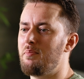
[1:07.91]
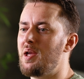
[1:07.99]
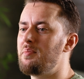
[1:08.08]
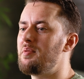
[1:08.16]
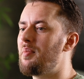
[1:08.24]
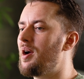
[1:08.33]

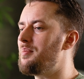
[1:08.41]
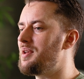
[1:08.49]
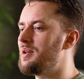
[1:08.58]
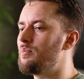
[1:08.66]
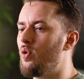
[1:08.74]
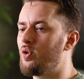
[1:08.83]
maybe by
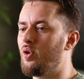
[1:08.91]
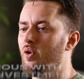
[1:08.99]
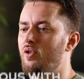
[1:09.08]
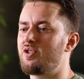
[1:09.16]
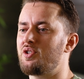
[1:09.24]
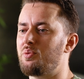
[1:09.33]
being more
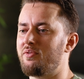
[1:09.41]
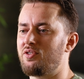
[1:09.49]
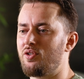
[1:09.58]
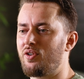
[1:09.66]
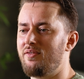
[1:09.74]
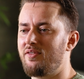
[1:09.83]
cautious with
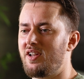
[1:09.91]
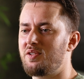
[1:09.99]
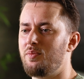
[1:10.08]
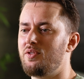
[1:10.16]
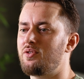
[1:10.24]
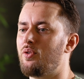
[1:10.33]
stock
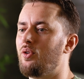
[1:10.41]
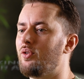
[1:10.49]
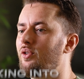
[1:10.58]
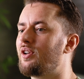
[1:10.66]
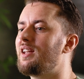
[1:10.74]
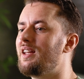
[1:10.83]
investments or
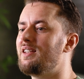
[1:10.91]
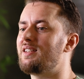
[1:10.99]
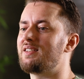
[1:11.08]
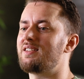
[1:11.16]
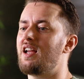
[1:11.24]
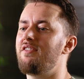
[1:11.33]
looking
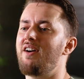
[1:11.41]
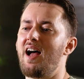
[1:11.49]
into safer